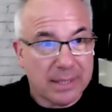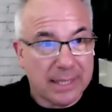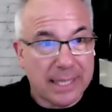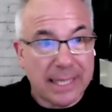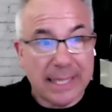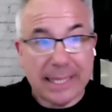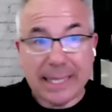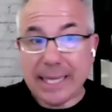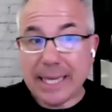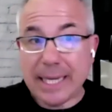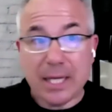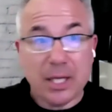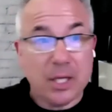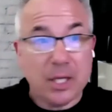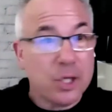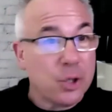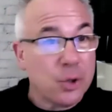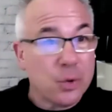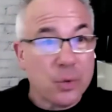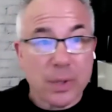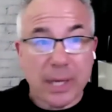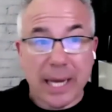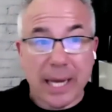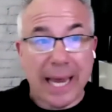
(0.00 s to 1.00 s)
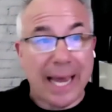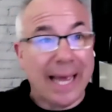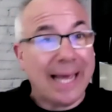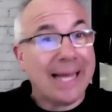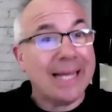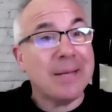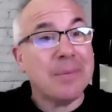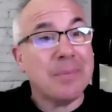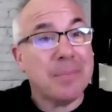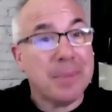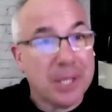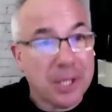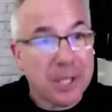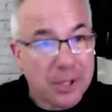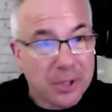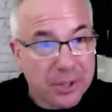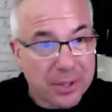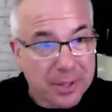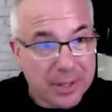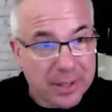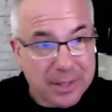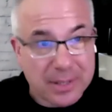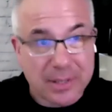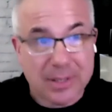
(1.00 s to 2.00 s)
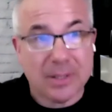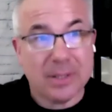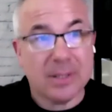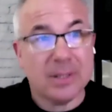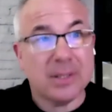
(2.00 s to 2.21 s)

It, it new can be good,